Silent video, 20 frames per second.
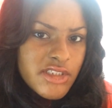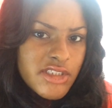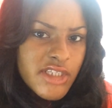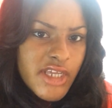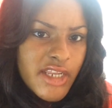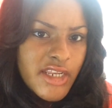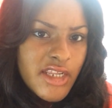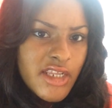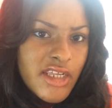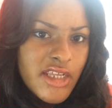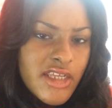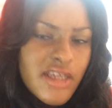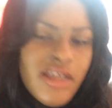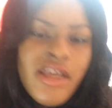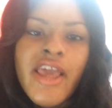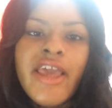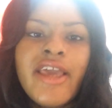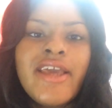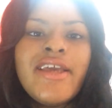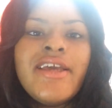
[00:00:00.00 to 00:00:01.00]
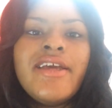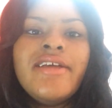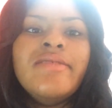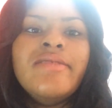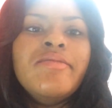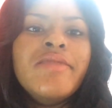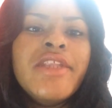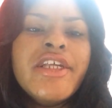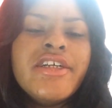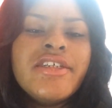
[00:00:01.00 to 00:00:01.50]
study, and
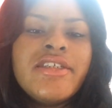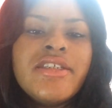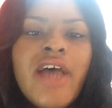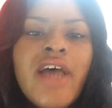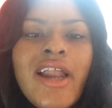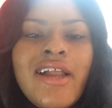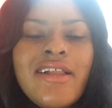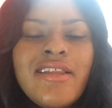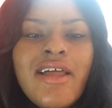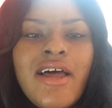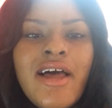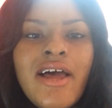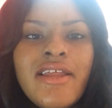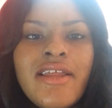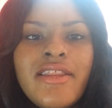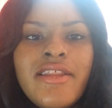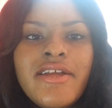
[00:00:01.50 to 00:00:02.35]
there's not a lot.